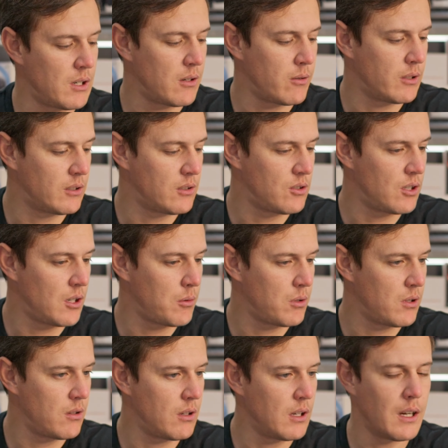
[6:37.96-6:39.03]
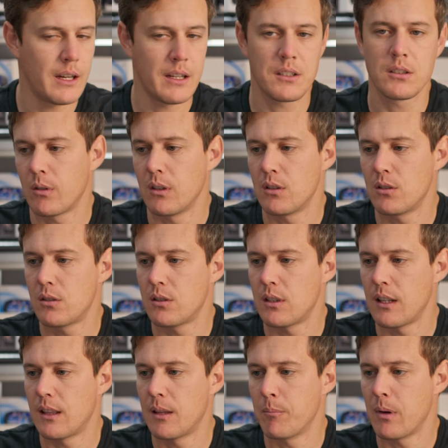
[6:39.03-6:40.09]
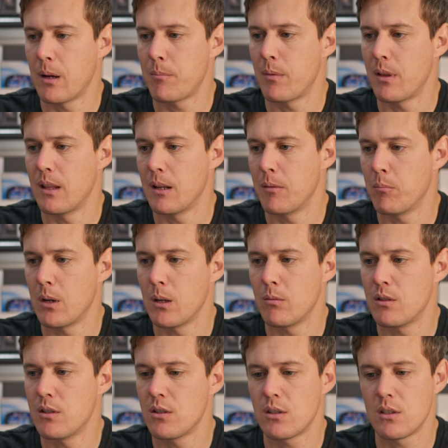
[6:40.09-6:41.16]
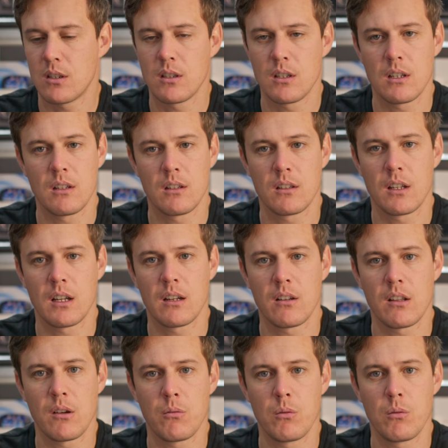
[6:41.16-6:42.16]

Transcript: what I want to share with you guys. I'm gonna set them up and then maybe just show you how they